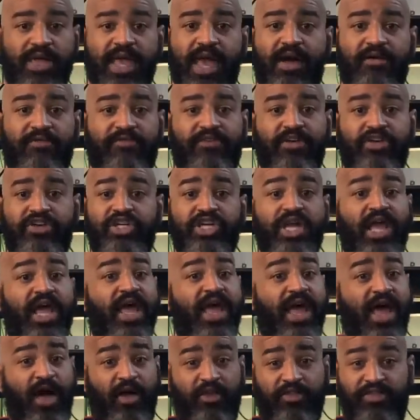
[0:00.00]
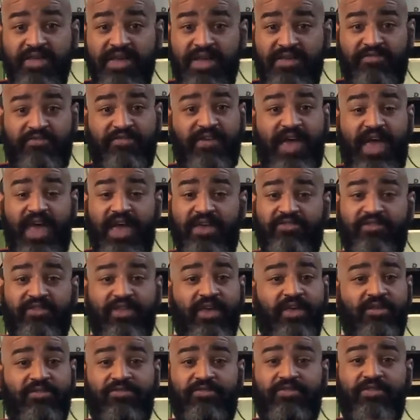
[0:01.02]
out fish healthy and fast
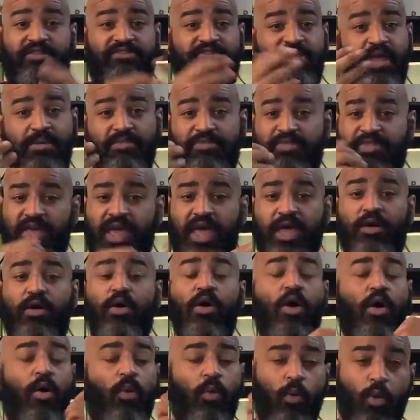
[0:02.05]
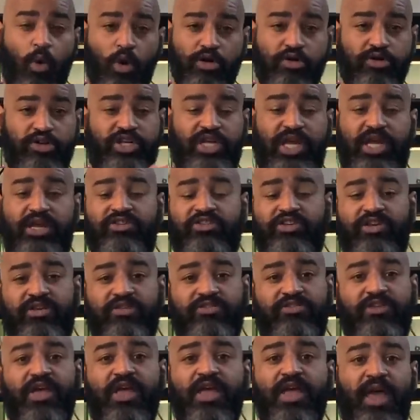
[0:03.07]
is the same thing. Water
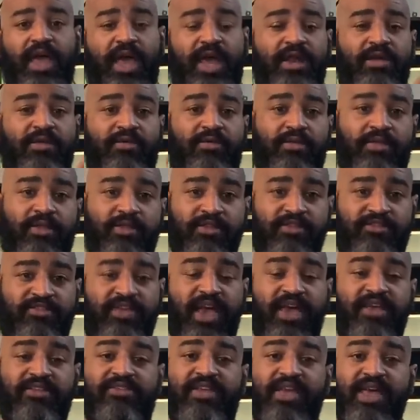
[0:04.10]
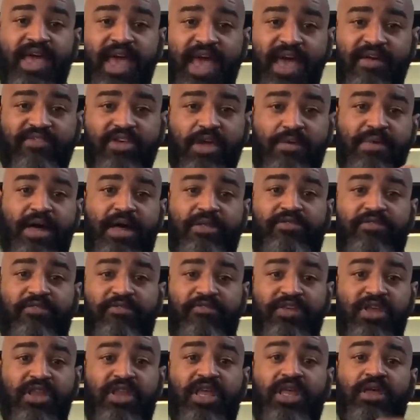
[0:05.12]
changes, and in this case, heavy amounts of
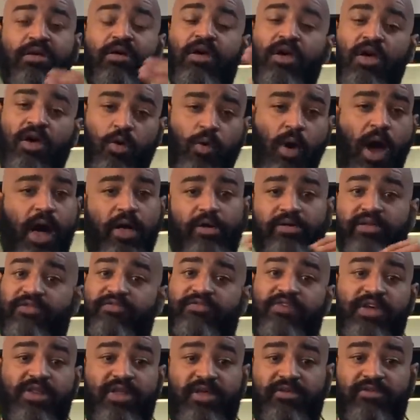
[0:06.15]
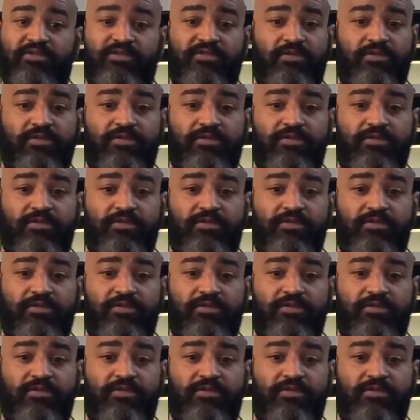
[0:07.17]
feeding, quality feedings.